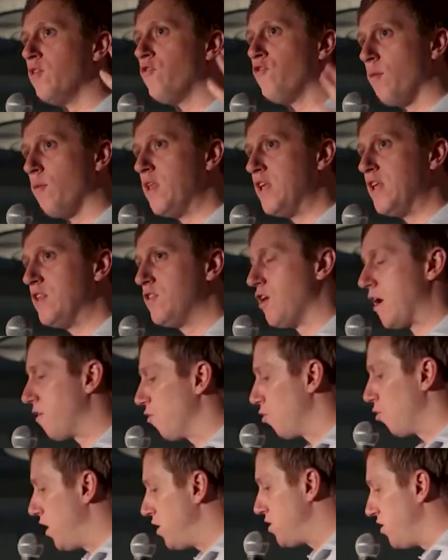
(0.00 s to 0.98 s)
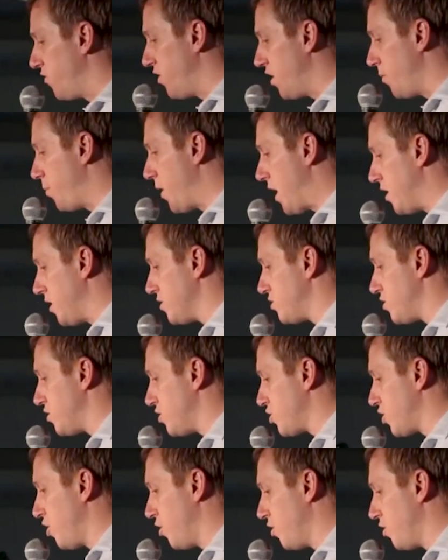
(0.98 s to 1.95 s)
the Declaration of Independence,
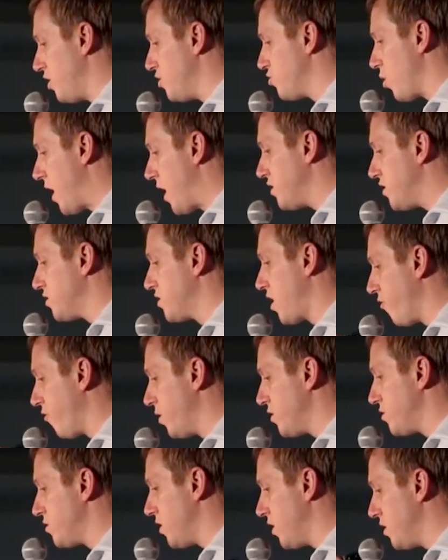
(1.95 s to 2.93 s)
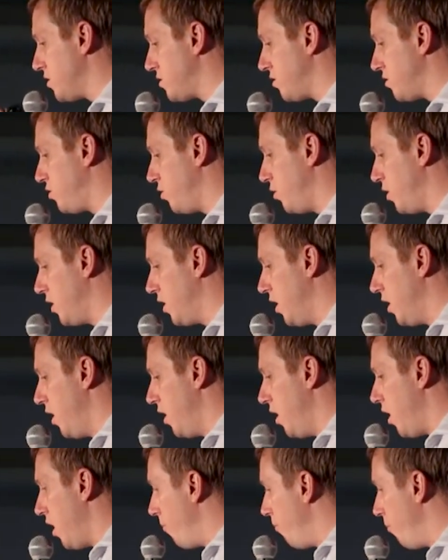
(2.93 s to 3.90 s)
to secure these rights, governments are instituted
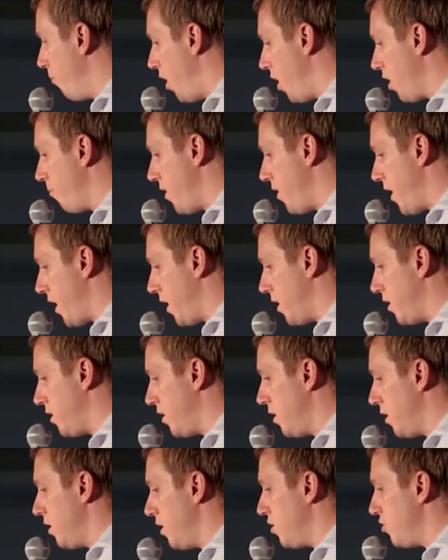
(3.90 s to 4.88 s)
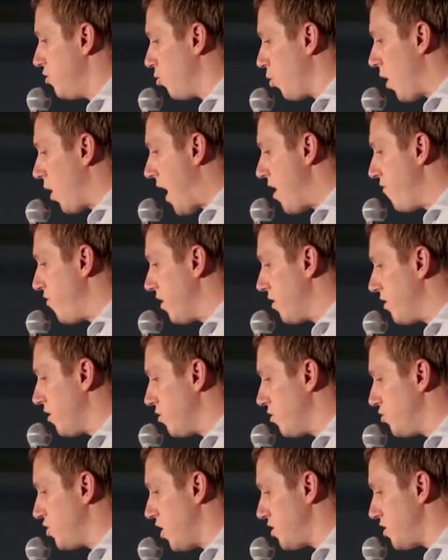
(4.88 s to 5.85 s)
among men, deriving
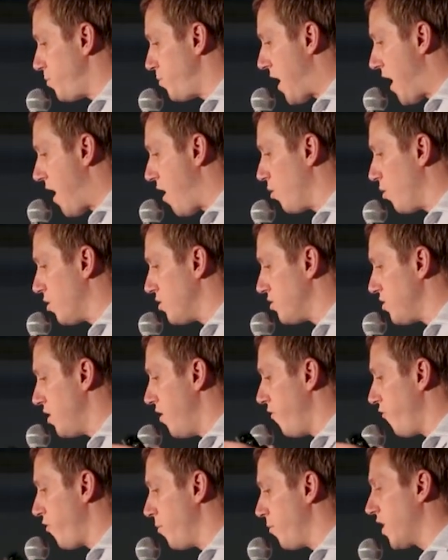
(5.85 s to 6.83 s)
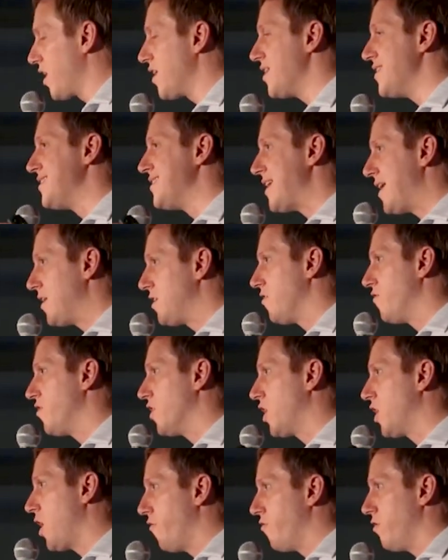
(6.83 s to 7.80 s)
their just powers from the consent of
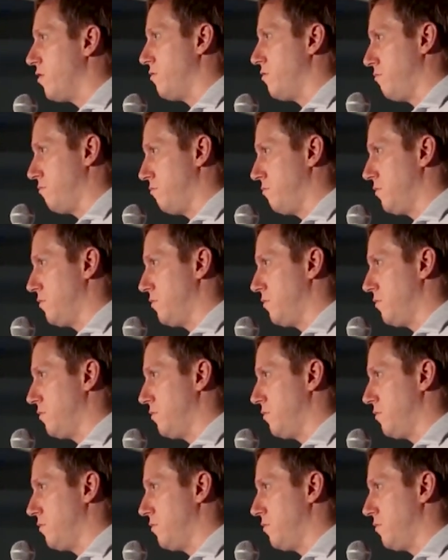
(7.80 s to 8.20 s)
the governed.